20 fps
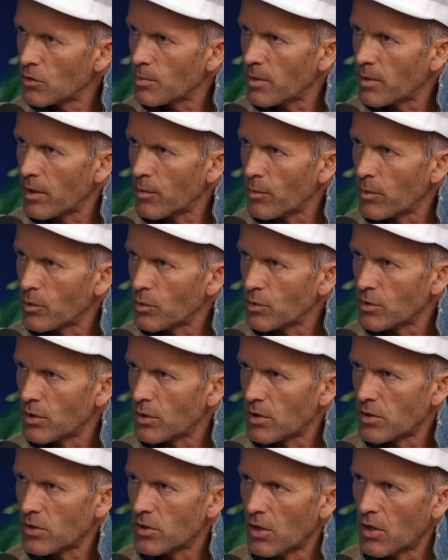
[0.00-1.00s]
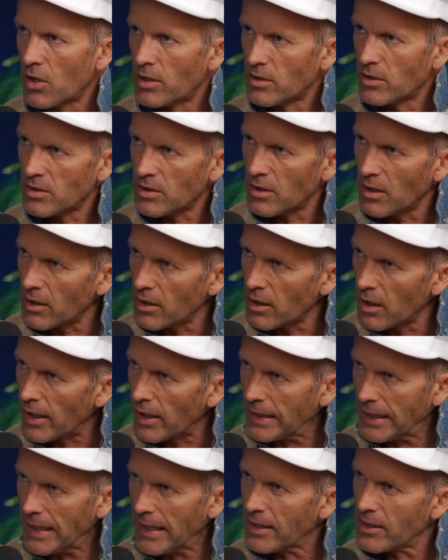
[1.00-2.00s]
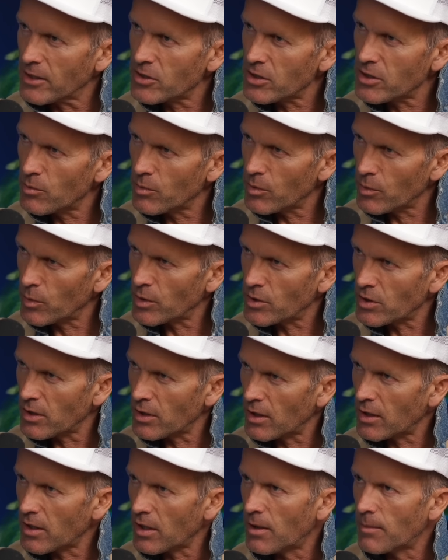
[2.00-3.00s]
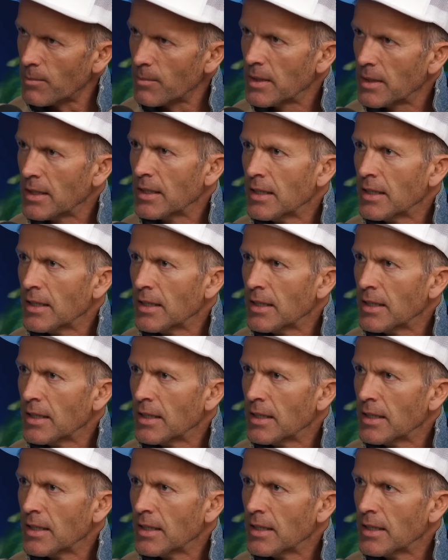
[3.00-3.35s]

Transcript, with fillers: but I would also assert it's the underlying energy with which they come.